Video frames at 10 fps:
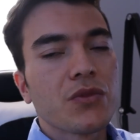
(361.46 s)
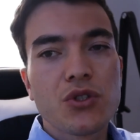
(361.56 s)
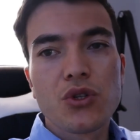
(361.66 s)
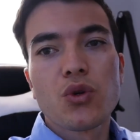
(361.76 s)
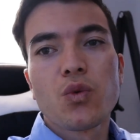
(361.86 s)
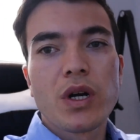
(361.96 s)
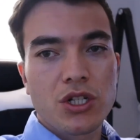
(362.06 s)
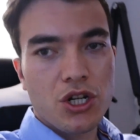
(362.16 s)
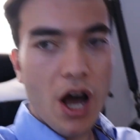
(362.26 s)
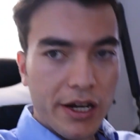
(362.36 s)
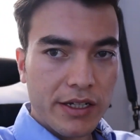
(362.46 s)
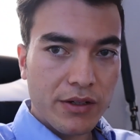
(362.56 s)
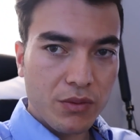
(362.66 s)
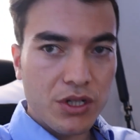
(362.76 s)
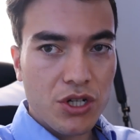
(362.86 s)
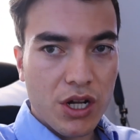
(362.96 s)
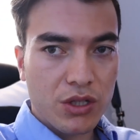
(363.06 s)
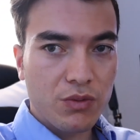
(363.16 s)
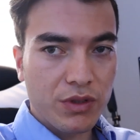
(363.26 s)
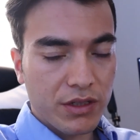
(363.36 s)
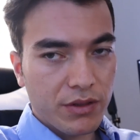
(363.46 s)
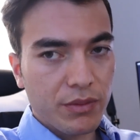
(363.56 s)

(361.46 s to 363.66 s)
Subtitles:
do one shot. One shot would